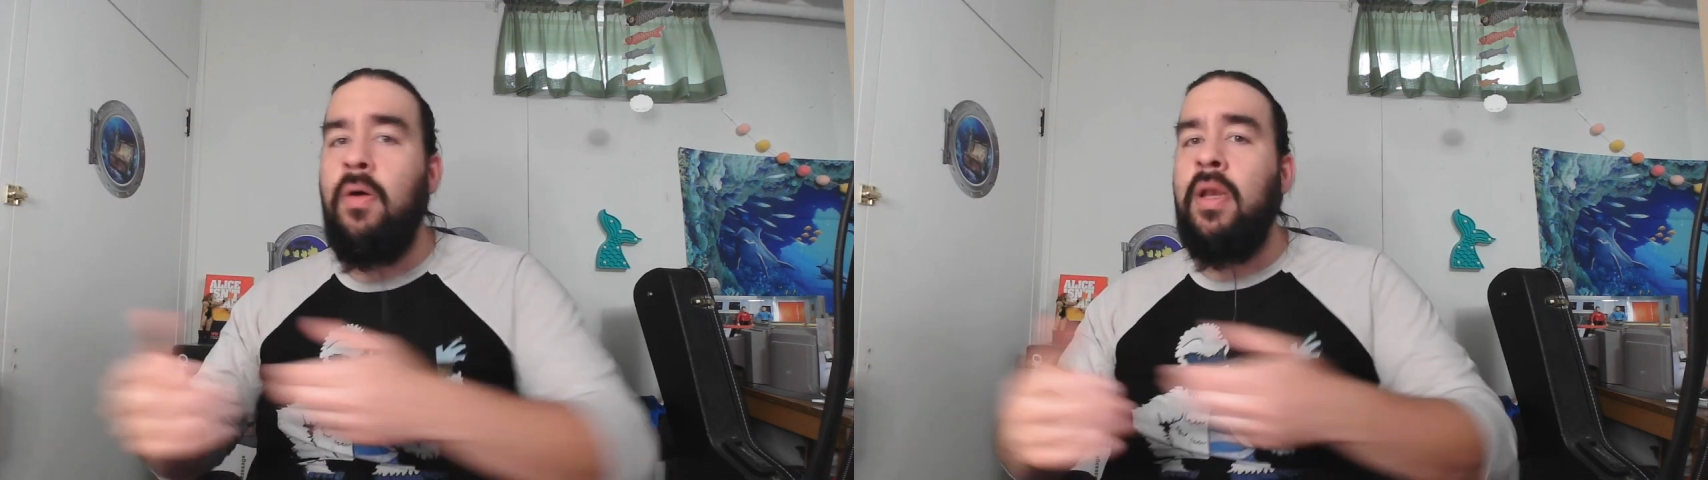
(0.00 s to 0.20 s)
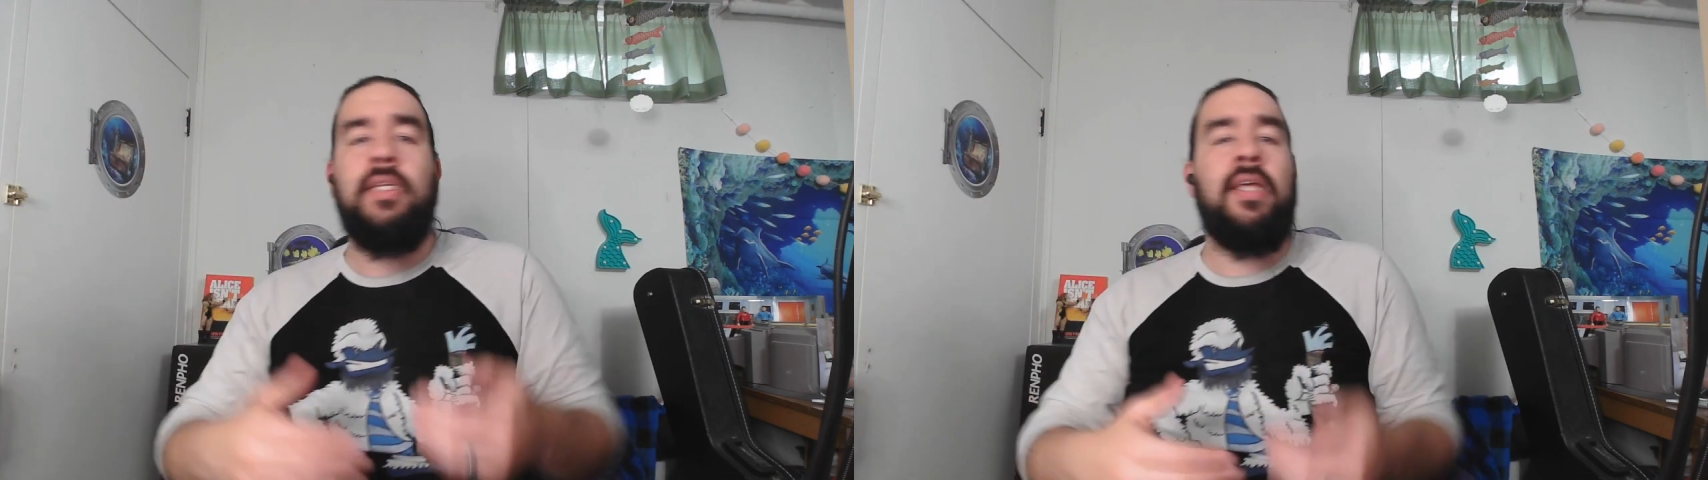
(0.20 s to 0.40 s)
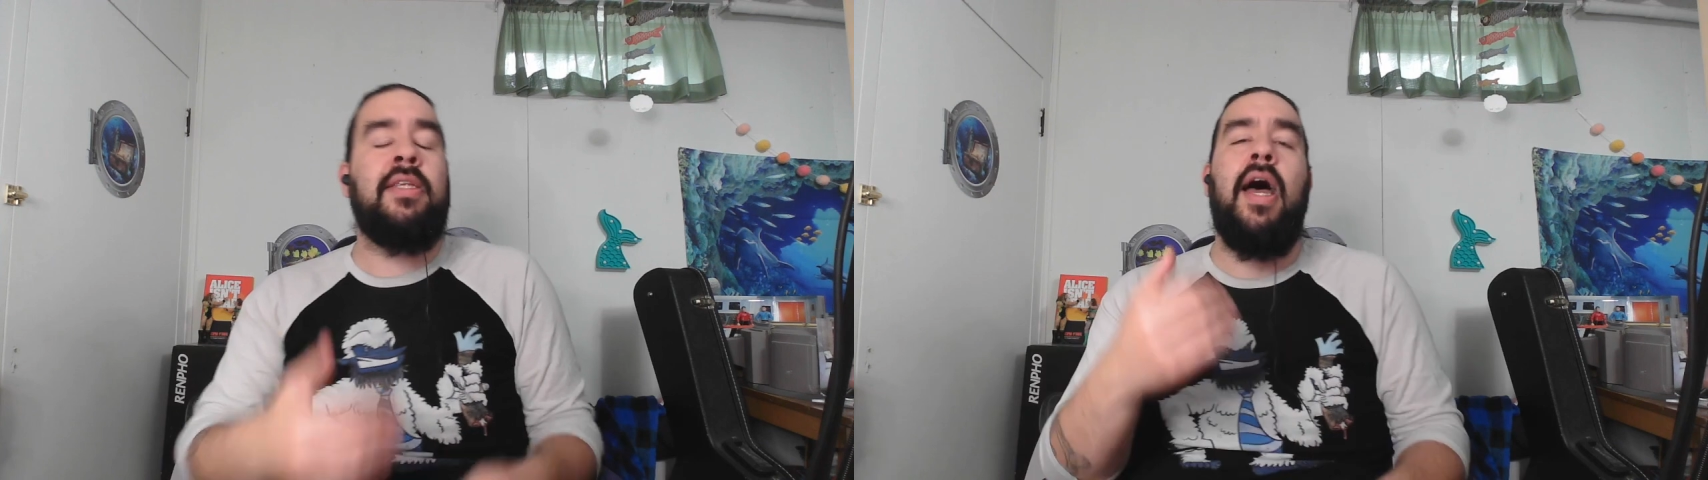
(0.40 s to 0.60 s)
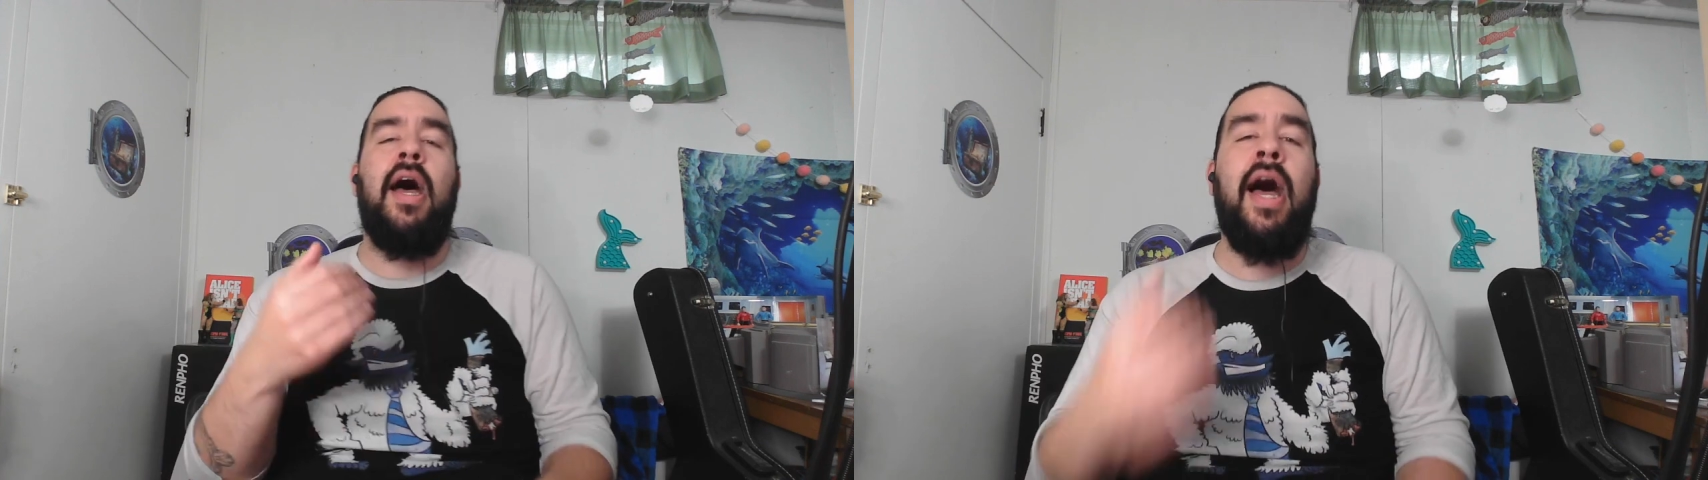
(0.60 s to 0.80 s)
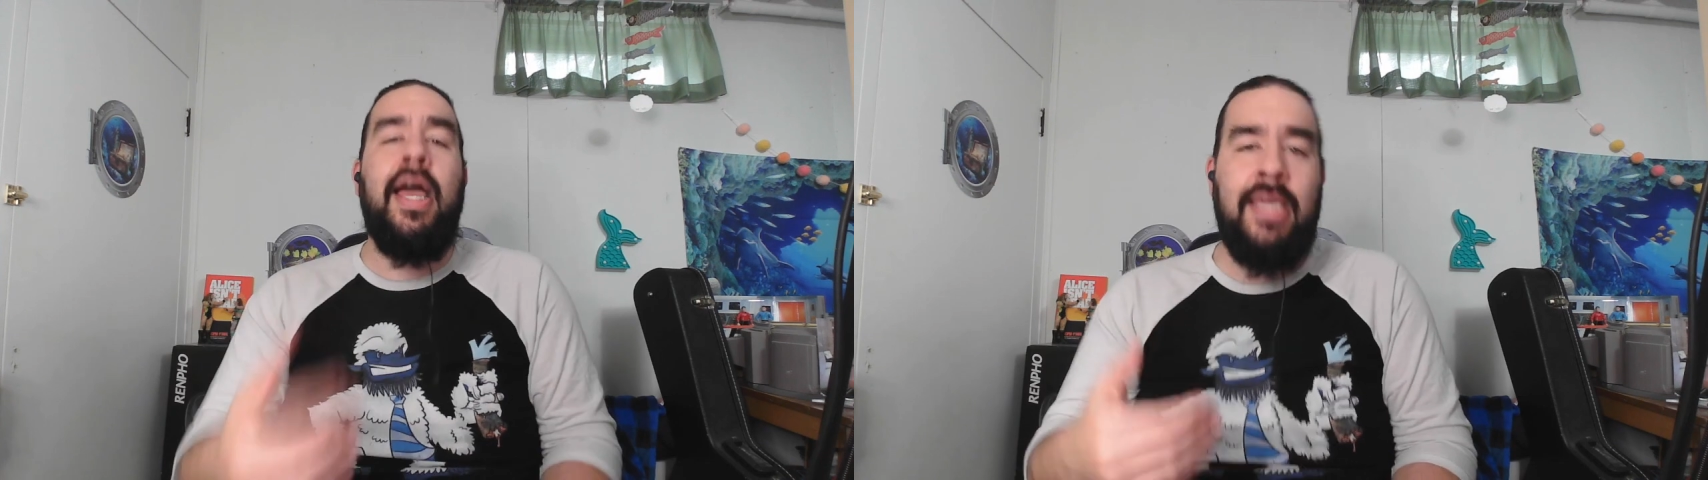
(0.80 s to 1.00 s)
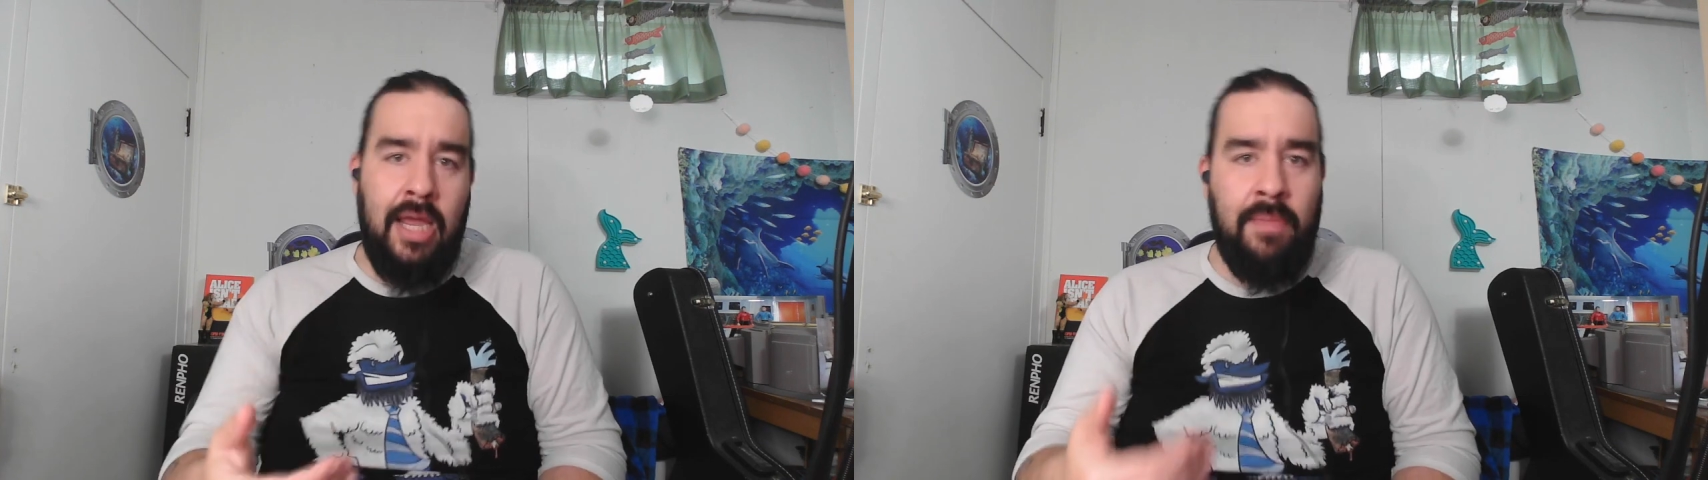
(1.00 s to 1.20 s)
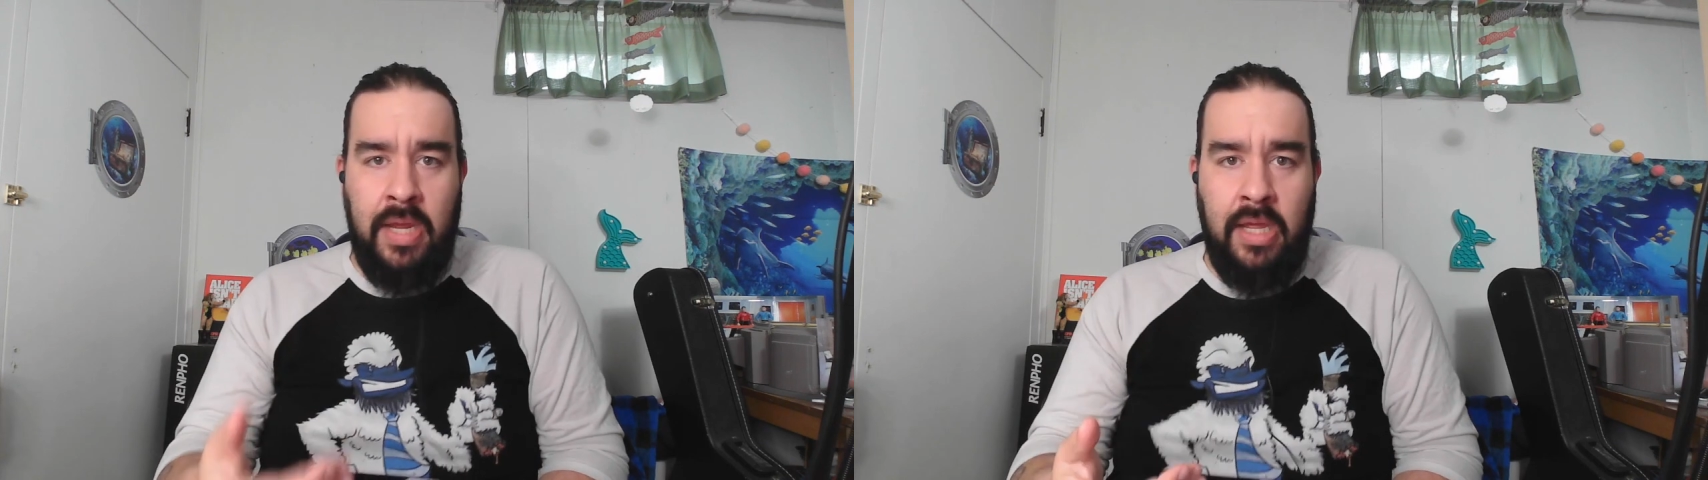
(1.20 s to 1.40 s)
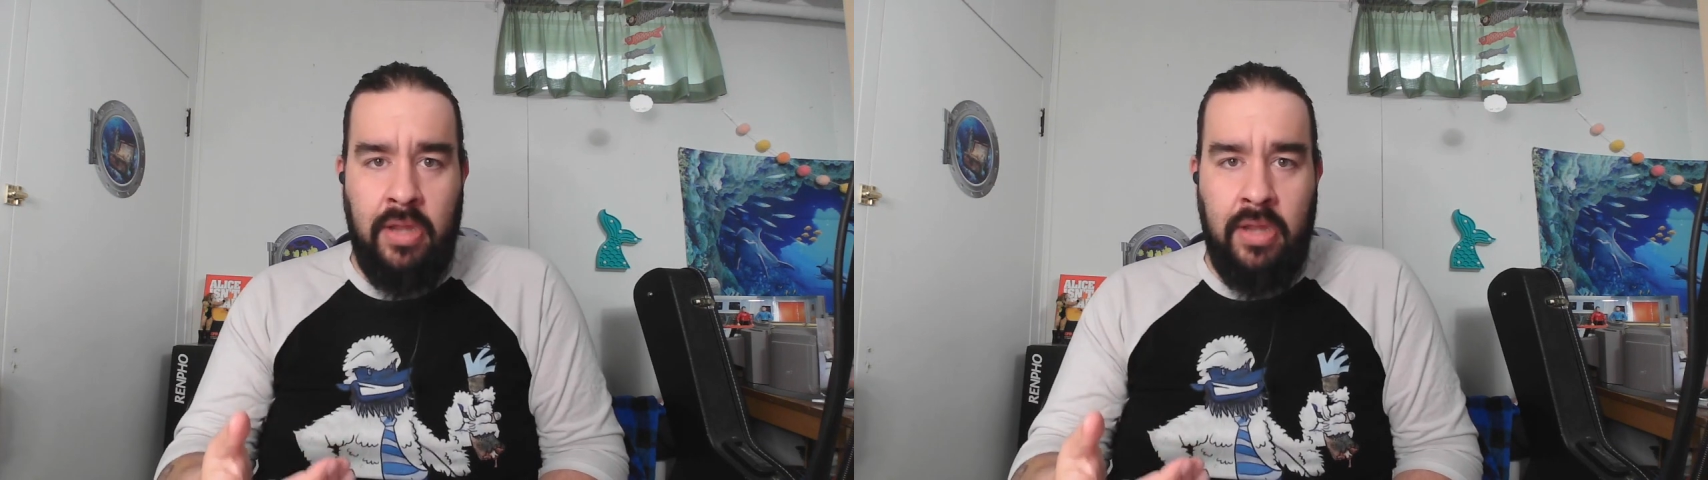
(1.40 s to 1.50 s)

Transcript: And he says, I can't be